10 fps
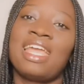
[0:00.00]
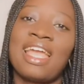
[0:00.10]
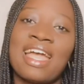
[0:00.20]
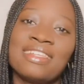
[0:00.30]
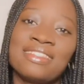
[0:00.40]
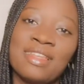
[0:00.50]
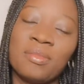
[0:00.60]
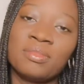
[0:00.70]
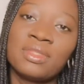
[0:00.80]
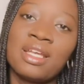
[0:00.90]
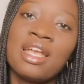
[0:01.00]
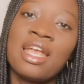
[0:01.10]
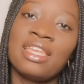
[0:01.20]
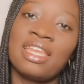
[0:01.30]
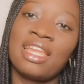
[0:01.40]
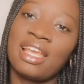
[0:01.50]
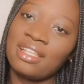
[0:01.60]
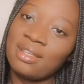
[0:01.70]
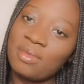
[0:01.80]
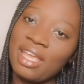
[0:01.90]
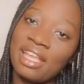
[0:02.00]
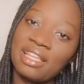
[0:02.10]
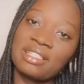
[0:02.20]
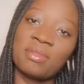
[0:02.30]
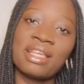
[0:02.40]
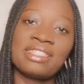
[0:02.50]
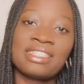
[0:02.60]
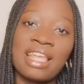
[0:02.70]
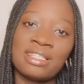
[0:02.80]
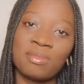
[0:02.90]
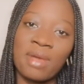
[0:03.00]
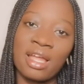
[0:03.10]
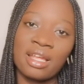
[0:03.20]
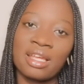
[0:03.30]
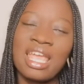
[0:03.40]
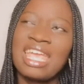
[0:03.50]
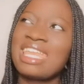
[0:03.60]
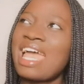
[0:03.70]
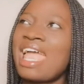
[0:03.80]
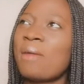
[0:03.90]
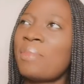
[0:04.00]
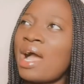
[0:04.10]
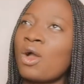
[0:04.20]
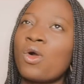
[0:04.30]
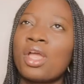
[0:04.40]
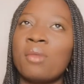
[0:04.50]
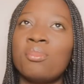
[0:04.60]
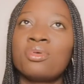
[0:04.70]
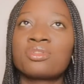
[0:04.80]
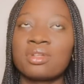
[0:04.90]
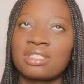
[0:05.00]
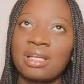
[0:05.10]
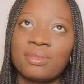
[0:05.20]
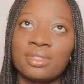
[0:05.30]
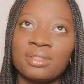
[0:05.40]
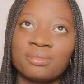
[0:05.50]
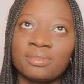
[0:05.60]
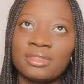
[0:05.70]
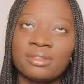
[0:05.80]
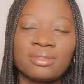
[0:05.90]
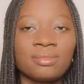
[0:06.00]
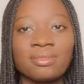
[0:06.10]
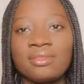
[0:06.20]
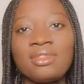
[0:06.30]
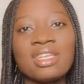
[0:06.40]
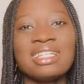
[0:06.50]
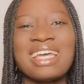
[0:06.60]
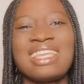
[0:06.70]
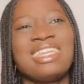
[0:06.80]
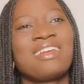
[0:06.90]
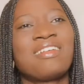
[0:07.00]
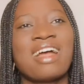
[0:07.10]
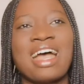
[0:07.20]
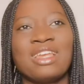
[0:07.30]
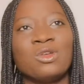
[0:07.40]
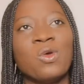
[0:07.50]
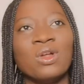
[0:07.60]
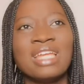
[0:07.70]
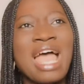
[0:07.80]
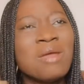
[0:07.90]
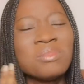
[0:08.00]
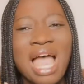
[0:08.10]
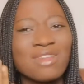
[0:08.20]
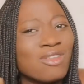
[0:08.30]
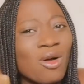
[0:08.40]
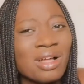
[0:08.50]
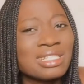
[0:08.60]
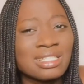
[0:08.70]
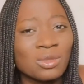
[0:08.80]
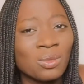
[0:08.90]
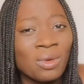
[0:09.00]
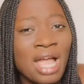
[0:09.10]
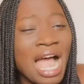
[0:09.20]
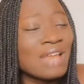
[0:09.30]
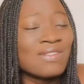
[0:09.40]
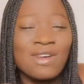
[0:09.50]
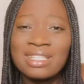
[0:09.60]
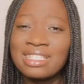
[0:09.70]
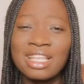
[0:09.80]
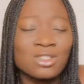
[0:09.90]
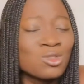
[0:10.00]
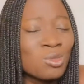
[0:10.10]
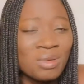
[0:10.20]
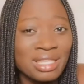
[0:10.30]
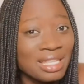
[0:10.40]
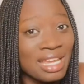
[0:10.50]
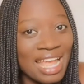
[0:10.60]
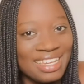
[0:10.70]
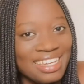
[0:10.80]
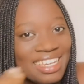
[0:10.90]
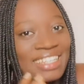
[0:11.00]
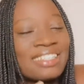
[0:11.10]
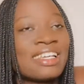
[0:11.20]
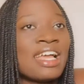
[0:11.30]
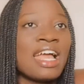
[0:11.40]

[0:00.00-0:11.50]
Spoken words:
the guy's name, then I hid it in my sister's bag, either her bag or her books or something. That day car had gone. Me, I'd forgotten the stupid thing I made.